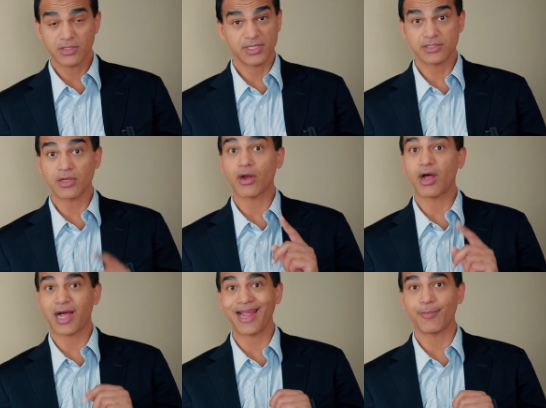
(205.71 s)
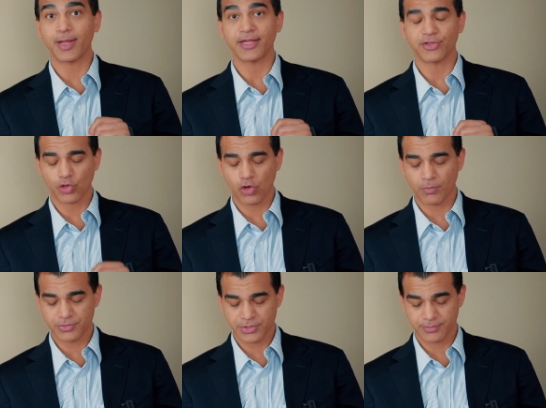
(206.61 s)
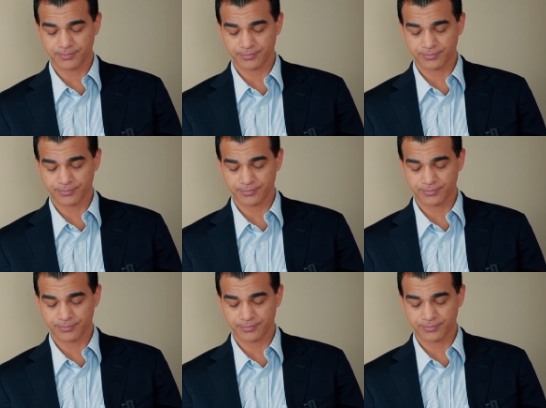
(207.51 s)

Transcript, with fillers: These are high paying jobs.